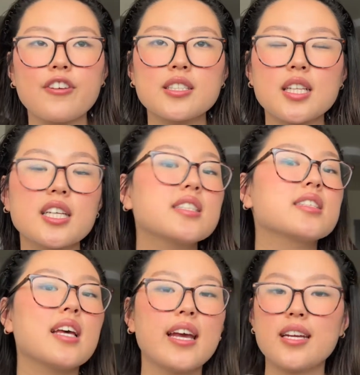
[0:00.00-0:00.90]
cleanse
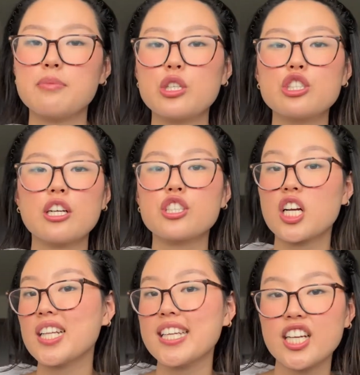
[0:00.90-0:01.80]
and a moisturizer and
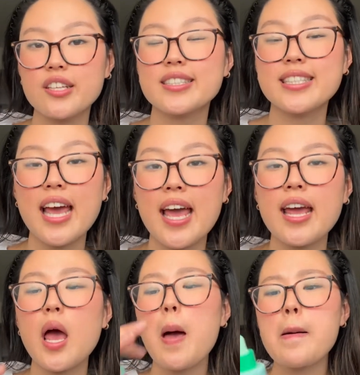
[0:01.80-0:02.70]
call it a
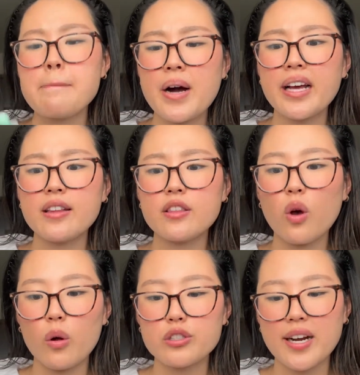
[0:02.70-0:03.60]
day. But the
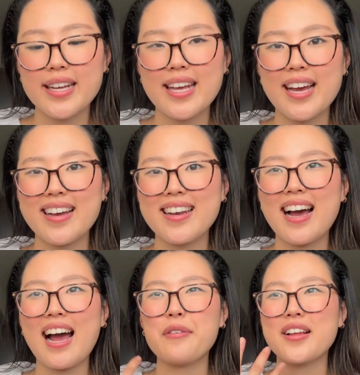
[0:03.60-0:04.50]
older I get,
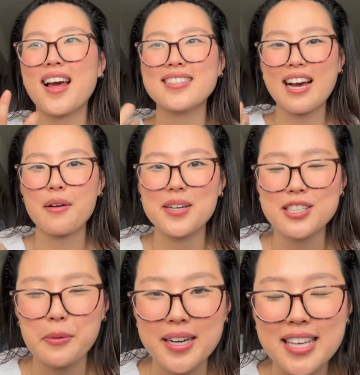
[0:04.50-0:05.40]
I realize how much
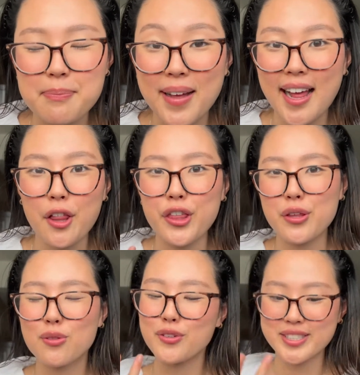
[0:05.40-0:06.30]
I want to keep my healthy,
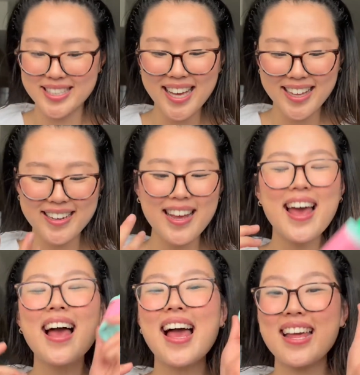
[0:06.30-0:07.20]
youthful skin.
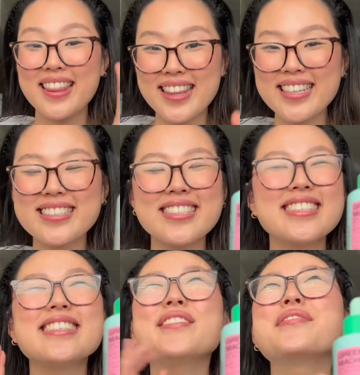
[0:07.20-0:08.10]
And this
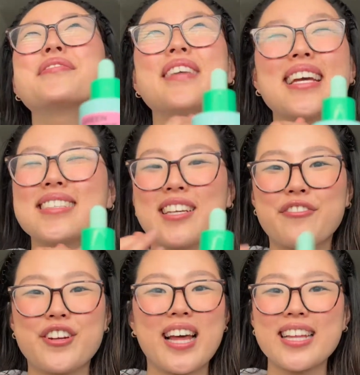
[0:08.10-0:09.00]
is amazing
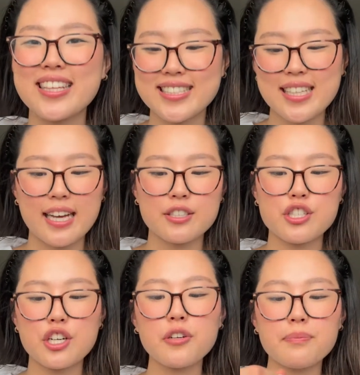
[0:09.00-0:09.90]
for that. The
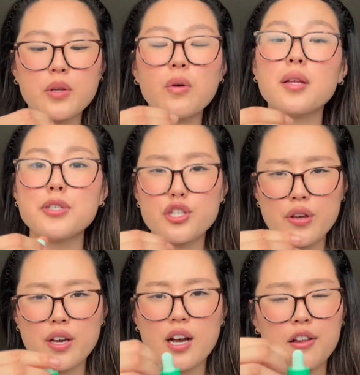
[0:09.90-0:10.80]
texture, well, let me show you
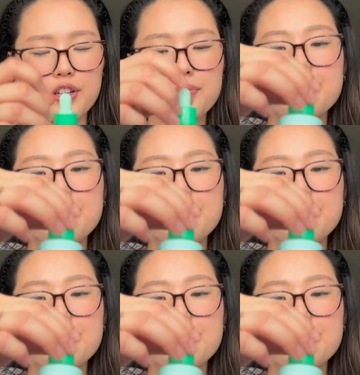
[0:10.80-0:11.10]
the color.